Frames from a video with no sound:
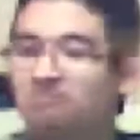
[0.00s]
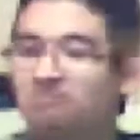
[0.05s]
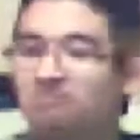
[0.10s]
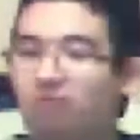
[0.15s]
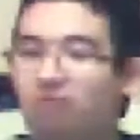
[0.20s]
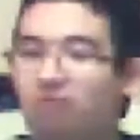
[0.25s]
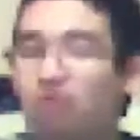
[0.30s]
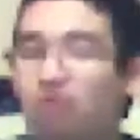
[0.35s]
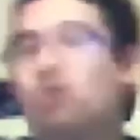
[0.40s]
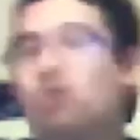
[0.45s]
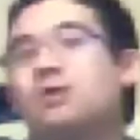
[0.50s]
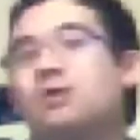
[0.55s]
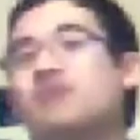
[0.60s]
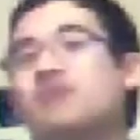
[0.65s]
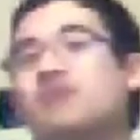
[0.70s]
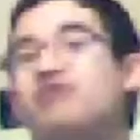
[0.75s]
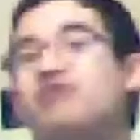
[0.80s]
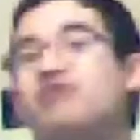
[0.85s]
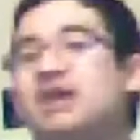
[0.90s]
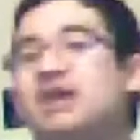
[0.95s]
recorder
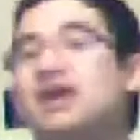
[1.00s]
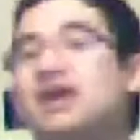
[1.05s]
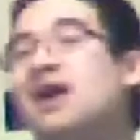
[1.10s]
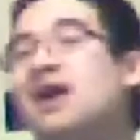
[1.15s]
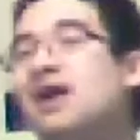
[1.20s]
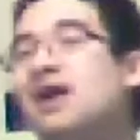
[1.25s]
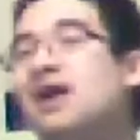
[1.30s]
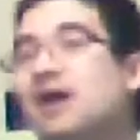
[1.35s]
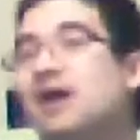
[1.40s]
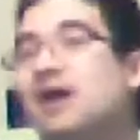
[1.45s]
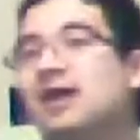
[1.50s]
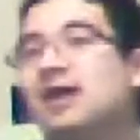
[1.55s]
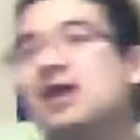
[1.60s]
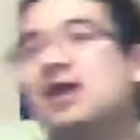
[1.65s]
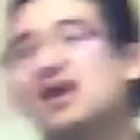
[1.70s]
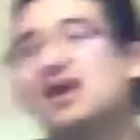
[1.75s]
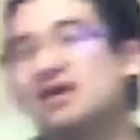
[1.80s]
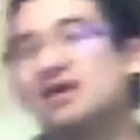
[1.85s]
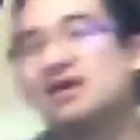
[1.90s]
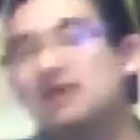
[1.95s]
thingy
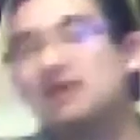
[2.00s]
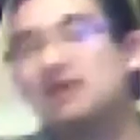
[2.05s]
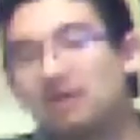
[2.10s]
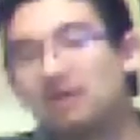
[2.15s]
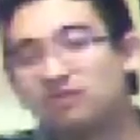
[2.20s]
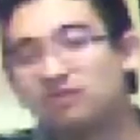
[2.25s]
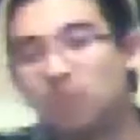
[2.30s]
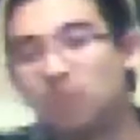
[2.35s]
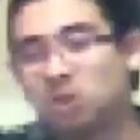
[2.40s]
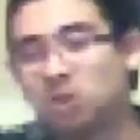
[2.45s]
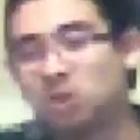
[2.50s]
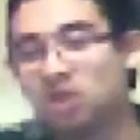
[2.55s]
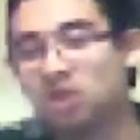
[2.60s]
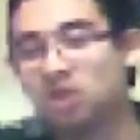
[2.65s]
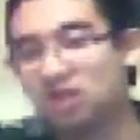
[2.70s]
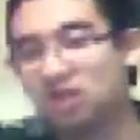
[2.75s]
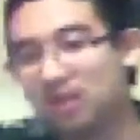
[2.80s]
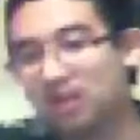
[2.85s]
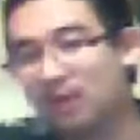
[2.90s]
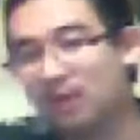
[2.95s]
again,
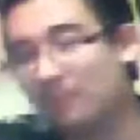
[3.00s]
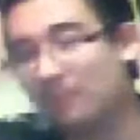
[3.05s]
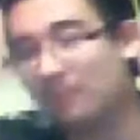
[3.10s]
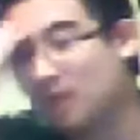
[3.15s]
unfortunately.